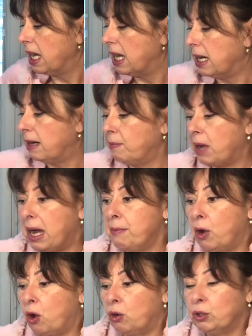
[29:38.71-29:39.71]
I'm
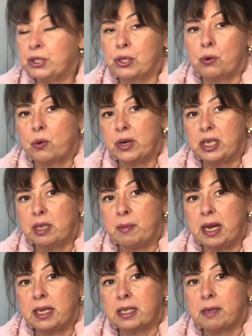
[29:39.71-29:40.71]
also going to
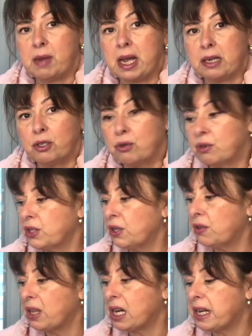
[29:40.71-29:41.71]
make some extra so
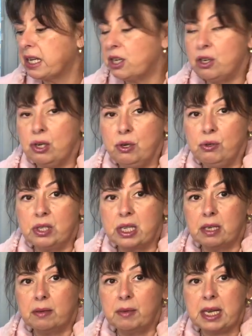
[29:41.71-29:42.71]
that I can use
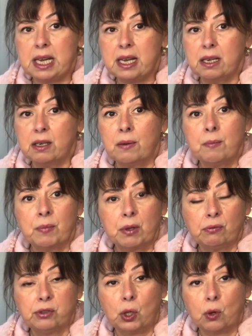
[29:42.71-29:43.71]
them in
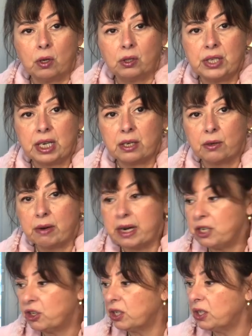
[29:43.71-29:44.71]
floral
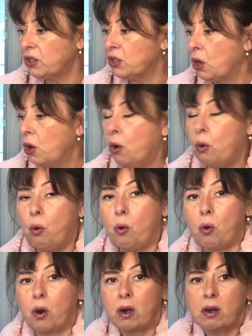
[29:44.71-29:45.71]
decorations
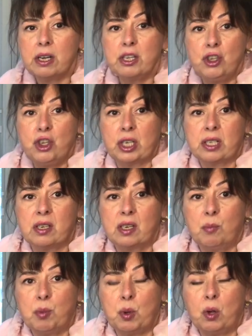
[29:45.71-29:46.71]
or just in
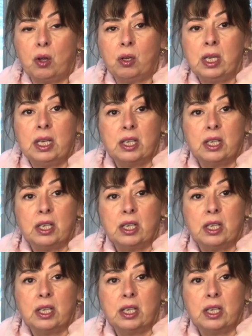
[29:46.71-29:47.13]
a bowl.